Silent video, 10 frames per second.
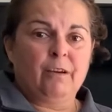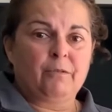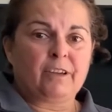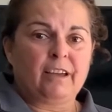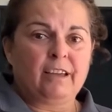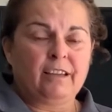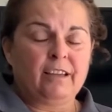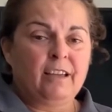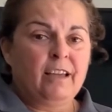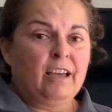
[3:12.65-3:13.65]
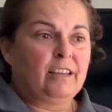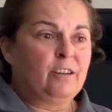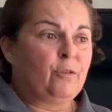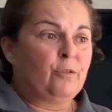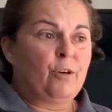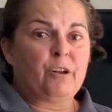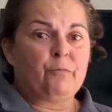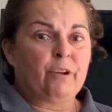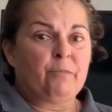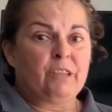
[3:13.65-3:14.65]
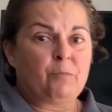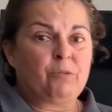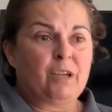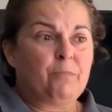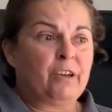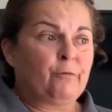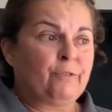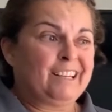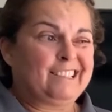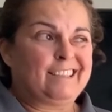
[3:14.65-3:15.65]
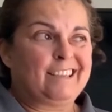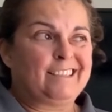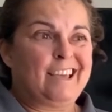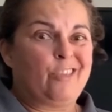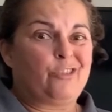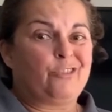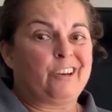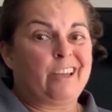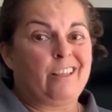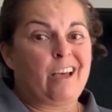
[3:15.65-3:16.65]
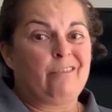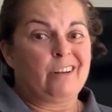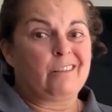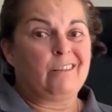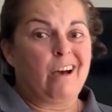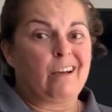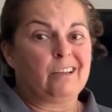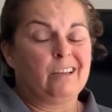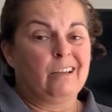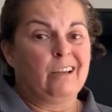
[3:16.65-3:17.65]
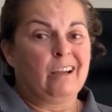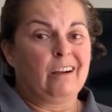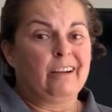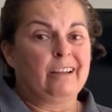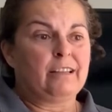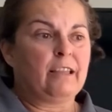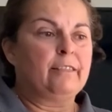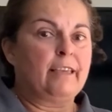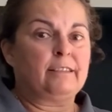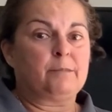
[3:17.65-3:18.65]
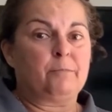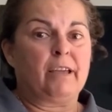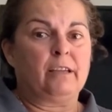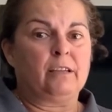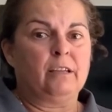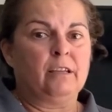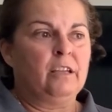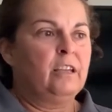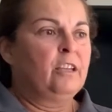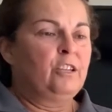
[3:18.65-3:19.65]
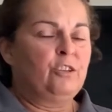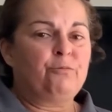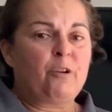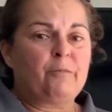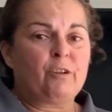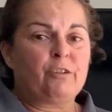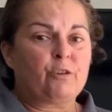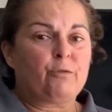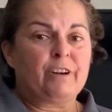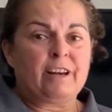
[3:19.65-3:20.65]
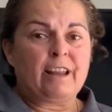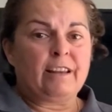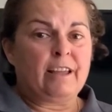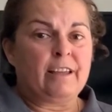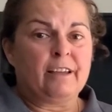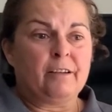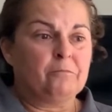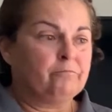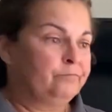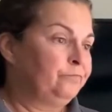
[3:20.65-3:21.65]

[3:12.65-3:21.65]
okay? I know a lot of women, they play better when it's like 10:30, 11 o'clock, all right? That's me. You throw me on a court at 8 a.m.,